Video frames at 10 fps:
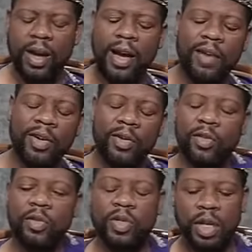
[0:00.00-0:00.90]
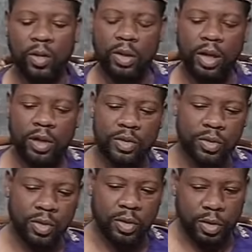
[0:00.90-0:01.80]
I've heard you say on a lecture
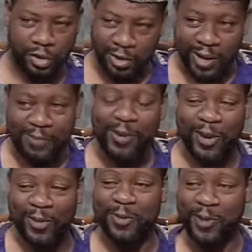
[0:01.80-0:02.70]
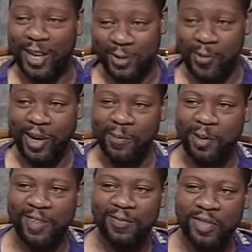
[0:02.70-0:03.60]
circuit, because, you know, I've followed you around quite a
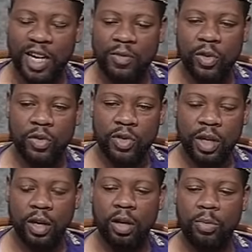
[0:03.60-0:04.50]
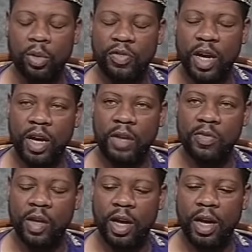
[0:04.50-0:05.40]
bit, and I've heard you say a number of
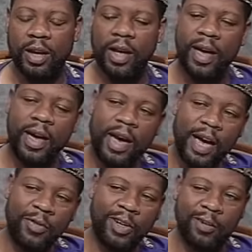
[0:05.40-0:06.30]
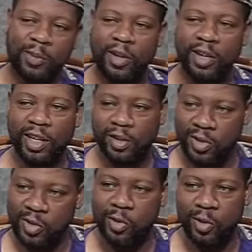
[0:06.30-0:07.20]
times that African-American
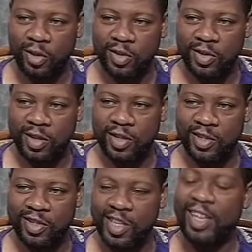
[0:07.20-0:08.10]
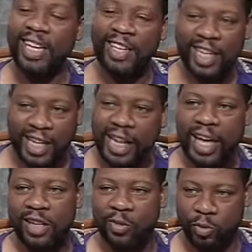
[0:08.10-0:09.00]
students sit in the
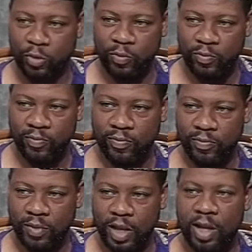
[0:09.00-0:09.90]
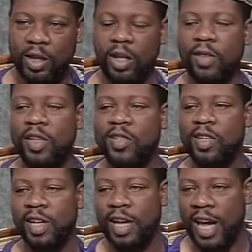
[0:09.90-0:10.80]
classroom, yet they
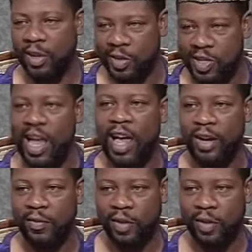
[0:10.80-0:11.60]
sit outside of the